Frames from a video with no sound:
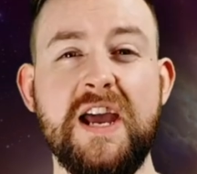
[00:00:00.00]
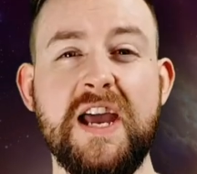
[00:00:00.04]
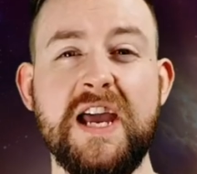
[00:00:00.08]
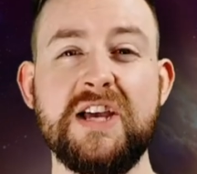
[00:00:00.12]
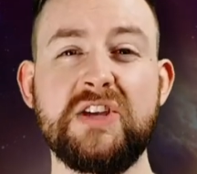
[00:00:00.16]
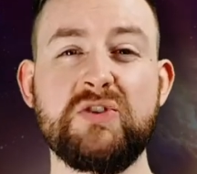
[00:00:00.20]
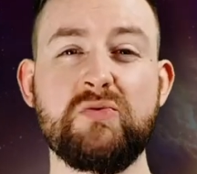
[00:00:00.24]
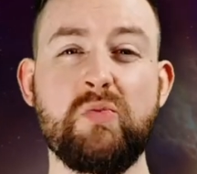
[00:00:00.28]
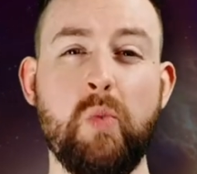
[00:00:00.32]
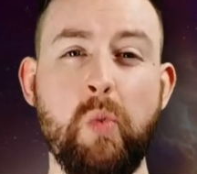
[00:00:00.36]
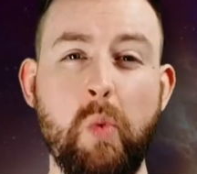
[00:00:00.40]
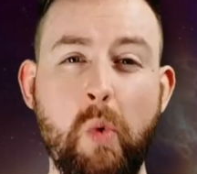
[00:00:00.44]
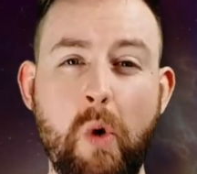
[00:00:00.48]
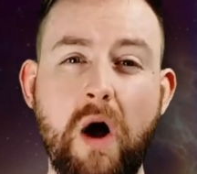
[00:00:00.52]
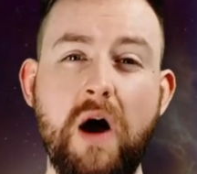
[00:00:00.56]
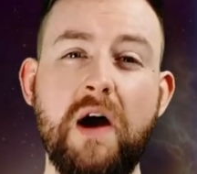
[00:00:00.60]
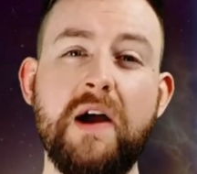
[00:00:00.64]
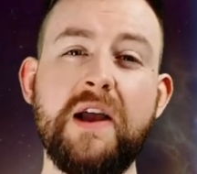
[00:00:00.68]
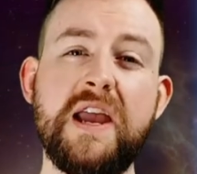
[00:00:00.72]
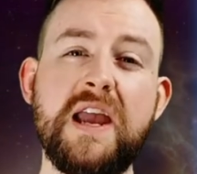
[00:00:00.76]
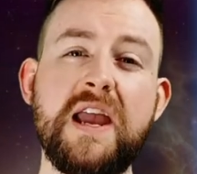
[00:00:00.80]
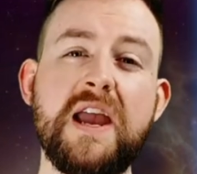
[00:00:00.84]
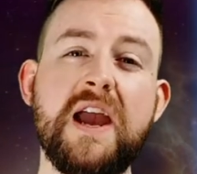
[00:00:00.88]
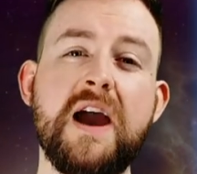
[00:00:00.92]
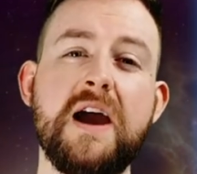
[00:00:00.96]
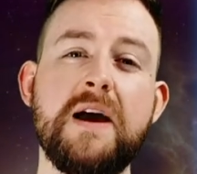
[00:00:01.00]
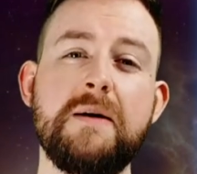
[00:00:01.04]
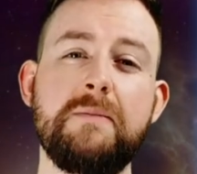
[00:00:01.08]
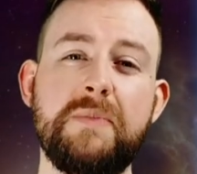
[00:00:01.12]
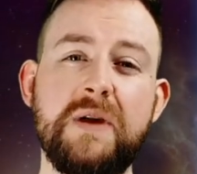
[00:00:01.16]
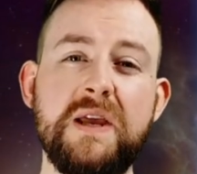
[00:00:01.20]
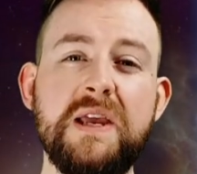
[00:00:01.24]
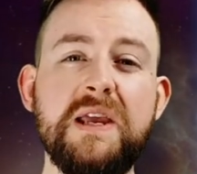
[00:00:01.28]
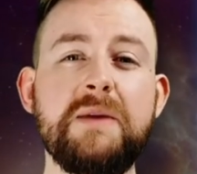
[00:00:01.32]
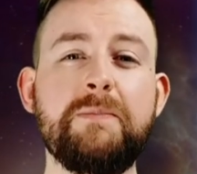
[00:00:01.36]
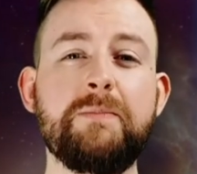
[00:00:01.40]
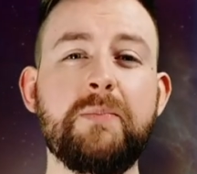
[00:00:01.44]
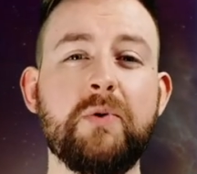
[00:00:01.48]
is why
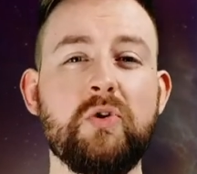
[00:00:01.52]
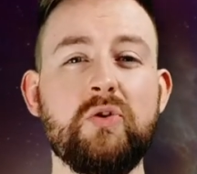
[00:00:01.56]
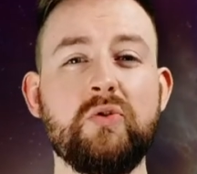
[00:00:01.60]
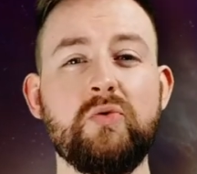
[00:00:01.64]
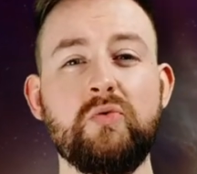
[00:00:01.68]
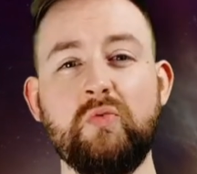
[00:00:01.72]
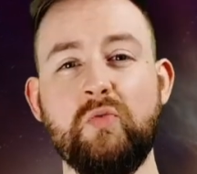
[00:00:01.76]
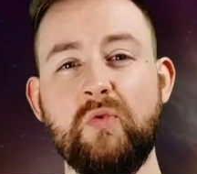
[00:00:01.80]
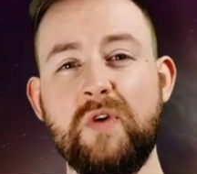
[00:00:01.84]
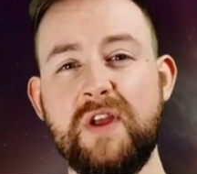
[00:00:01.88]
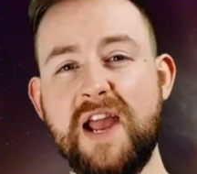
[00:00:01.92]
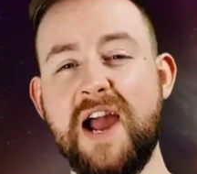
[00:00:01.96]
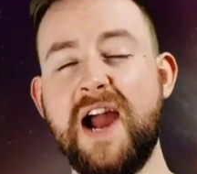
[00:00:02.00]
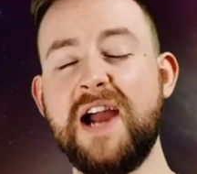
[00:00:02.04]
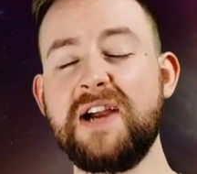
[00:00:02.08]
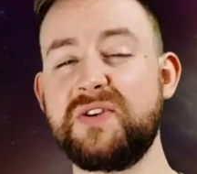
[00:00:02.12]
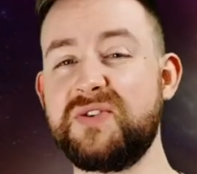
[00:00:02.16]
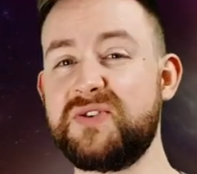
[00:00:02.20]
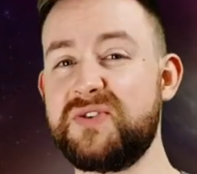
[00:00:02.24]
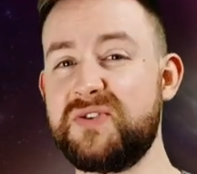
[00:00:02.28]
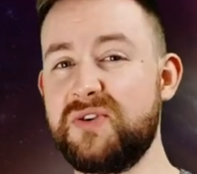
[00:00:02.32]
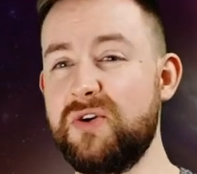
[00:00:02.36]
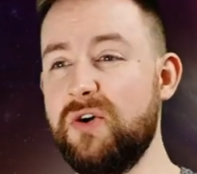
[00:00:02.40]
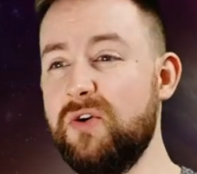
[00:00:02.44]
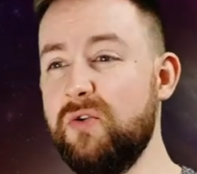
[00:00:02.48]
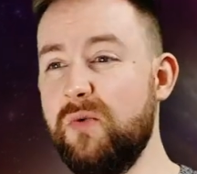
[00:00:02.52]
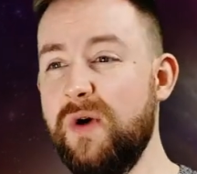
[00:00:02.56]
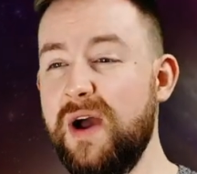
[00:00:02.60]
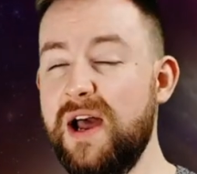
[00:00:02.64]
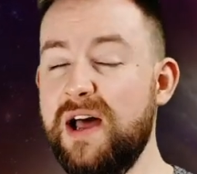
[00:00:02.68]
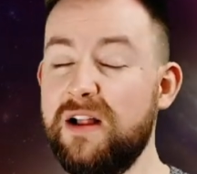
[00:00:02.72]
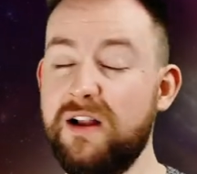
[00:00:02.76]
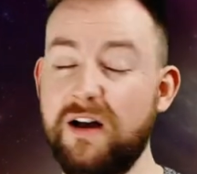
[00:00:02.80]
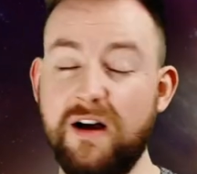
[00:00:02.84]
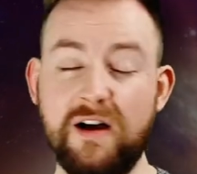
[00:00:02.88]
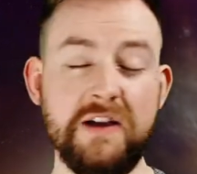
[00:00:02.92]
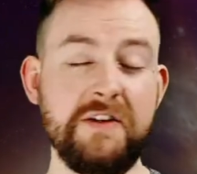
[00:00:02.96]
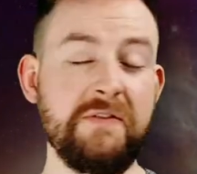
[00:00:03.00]
people react so
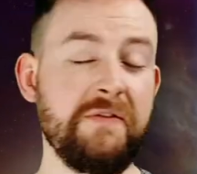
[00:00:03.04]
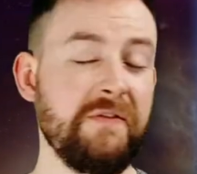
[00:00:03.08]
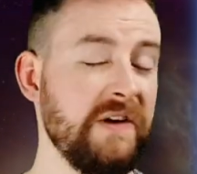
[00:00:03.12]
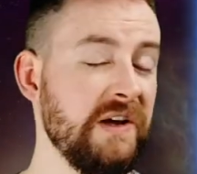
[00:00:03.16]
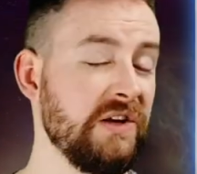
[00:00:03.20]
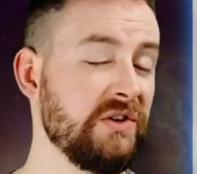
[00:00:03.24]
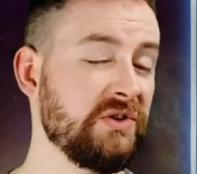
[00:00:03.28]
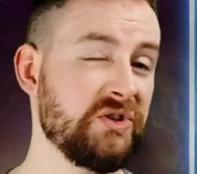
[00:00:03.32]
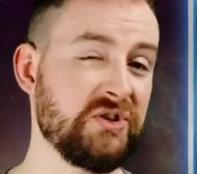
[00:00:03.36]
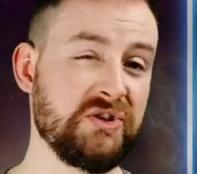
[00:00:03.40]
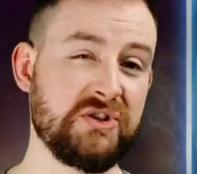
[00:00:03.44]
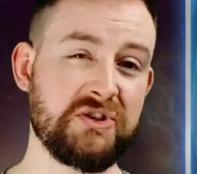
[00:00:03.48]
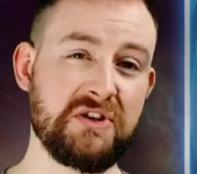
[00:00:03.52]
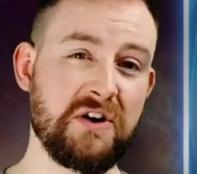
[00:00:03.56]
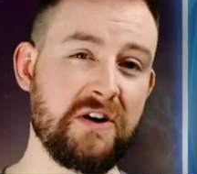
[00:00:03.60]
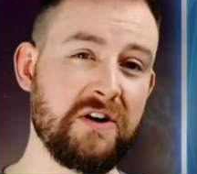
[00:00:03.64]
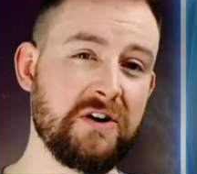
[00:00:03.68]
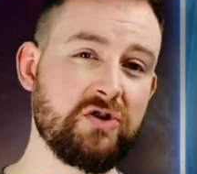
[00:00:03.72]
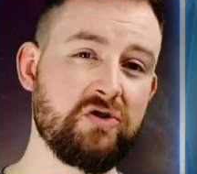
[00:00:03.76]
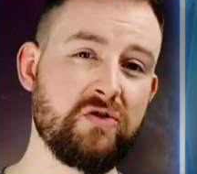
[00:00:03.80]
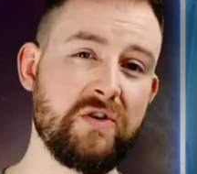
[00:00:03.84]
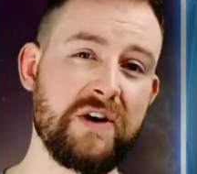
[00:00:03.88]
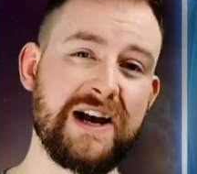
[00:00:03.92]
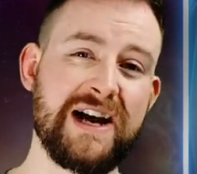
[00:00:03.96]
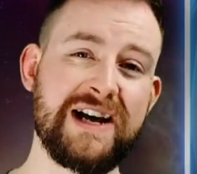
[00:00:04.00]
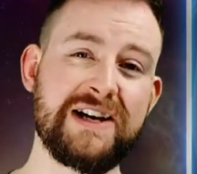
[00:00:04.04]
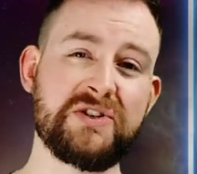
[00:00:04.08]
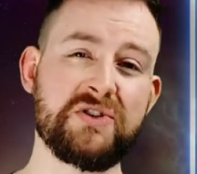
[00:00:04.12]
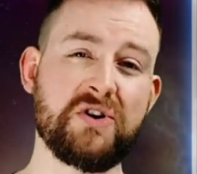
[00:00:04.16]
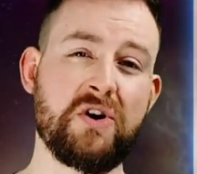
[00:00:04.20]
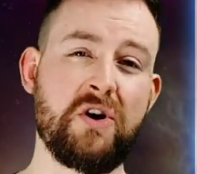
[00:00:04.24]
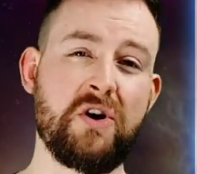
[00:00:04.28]
well, I feel, to Star Trek as a